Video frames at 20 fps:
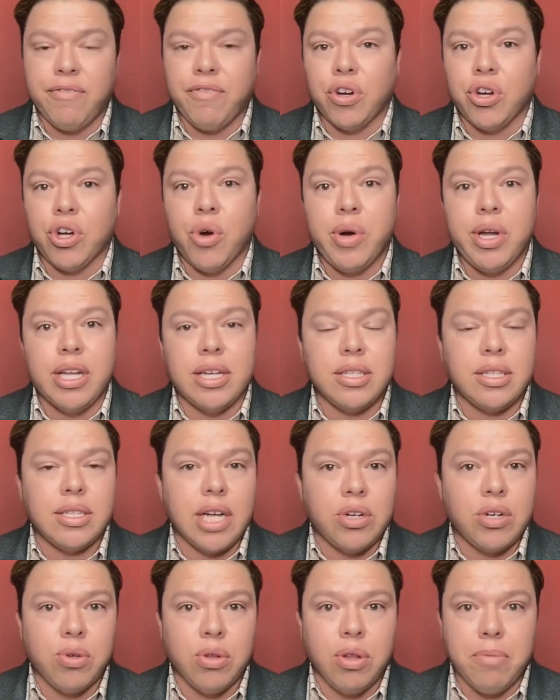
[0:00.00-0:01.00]
if you're going to
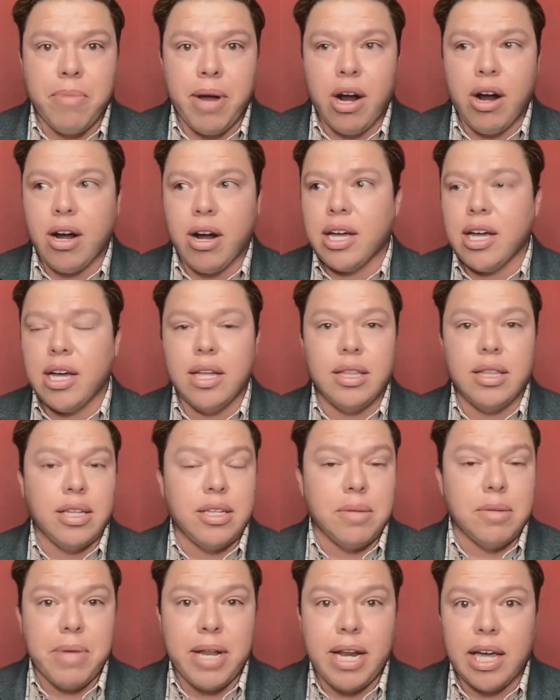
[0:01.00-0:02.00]
Central America, the
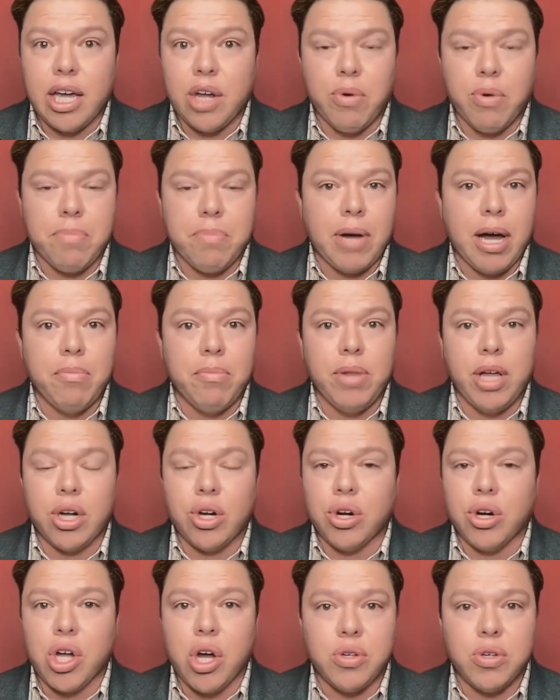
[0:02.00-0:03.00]
Dominican Republic,
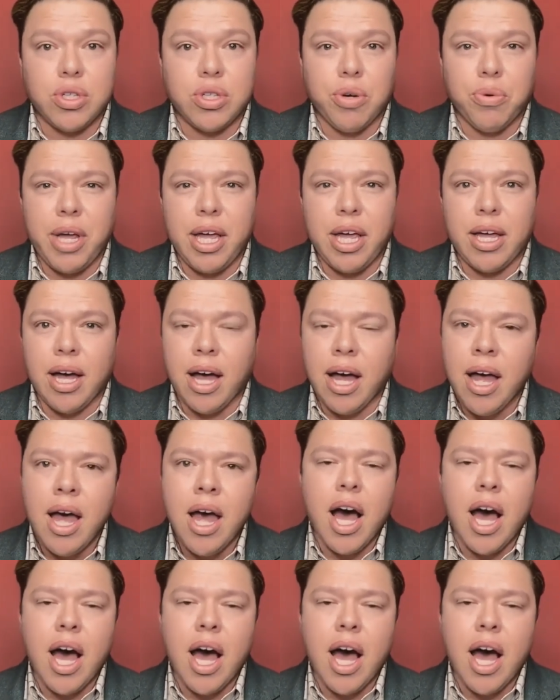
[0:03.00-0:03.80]
or Costa Rica,